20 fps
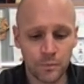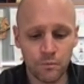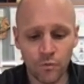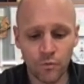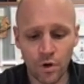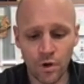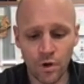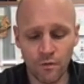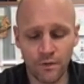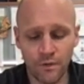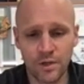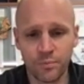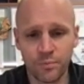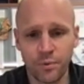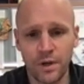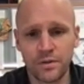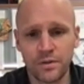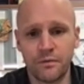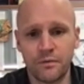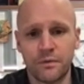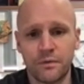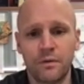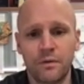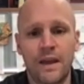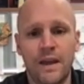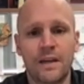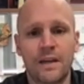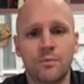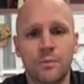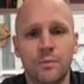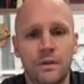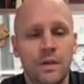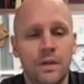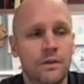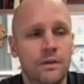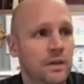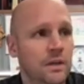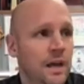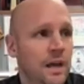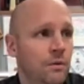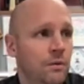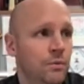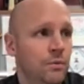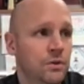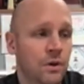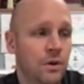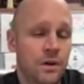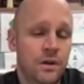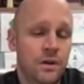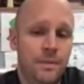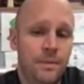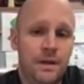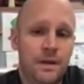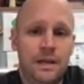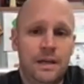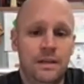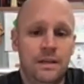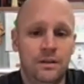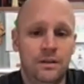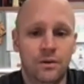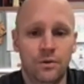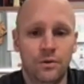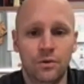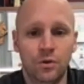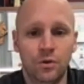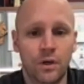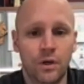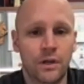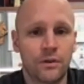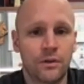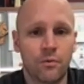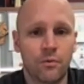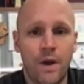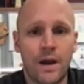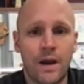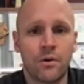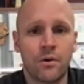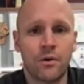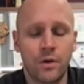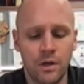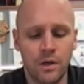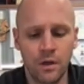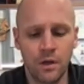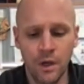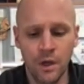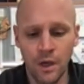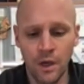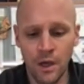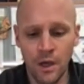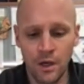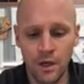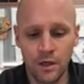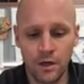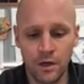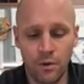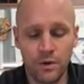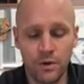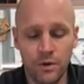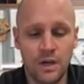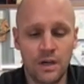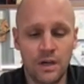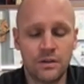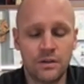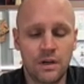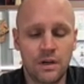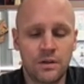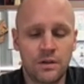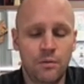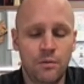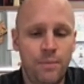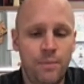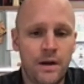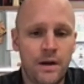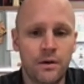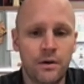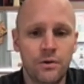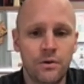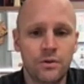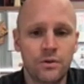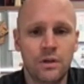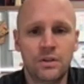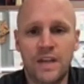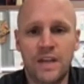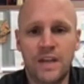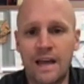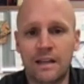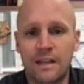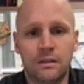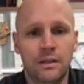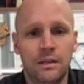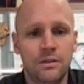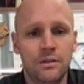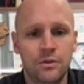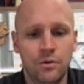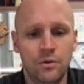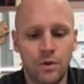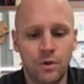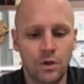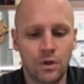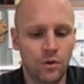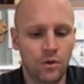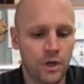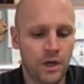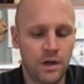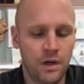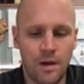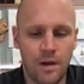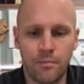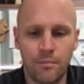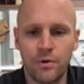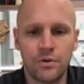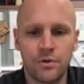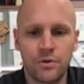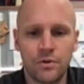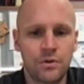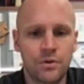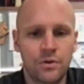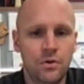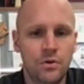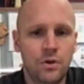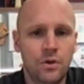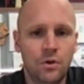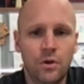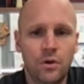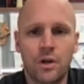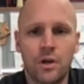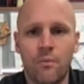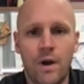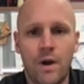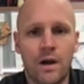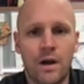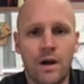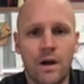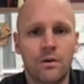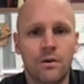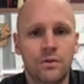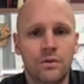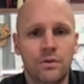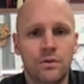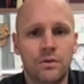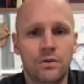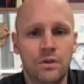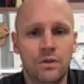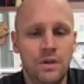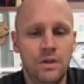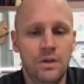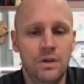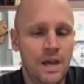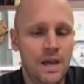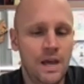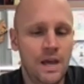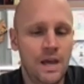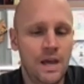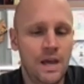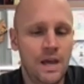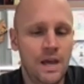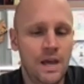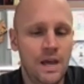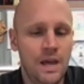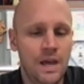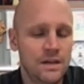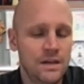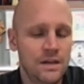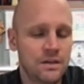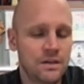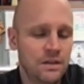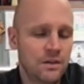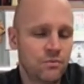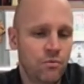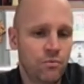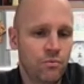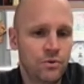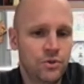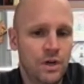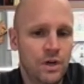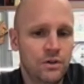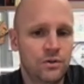our vice president for advancement, the other day, and we talked about that. You know, you look at the record, and you know, as as, as competitors and as athletes, you can look at numbers and you can look at records, and yes, that's what we're judged on.